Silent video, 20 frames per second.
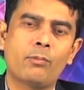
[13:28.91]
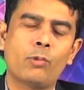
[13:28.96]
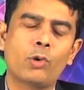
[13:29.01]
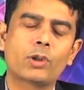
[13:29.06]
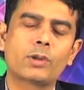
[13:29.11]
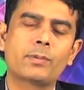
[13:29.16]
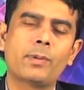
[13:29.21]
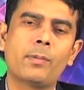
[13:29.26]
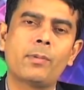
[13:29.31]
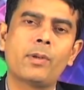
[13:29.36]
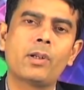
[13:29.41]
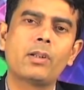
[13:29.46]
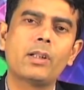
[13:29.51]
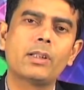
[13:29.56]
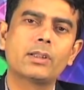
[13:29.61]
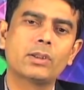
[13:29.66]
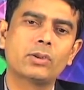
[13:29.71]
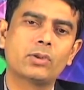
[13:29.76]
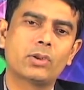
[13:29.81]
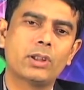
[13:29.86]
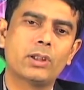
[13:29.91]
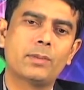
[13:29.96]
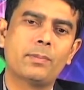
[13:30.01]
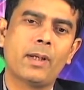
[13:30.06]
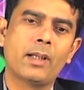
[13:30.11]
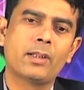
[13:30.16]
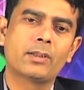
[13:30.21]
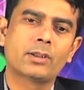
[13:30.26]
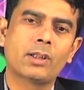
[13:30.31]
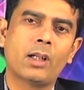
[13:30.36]
most favored nation
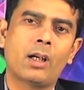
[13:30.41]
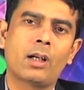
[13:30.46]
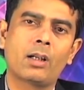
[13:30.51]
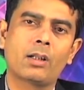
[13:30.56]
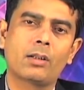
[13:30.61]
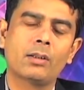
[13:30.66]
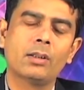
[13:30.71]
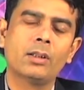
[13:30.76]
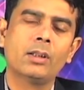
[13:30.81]
treatments are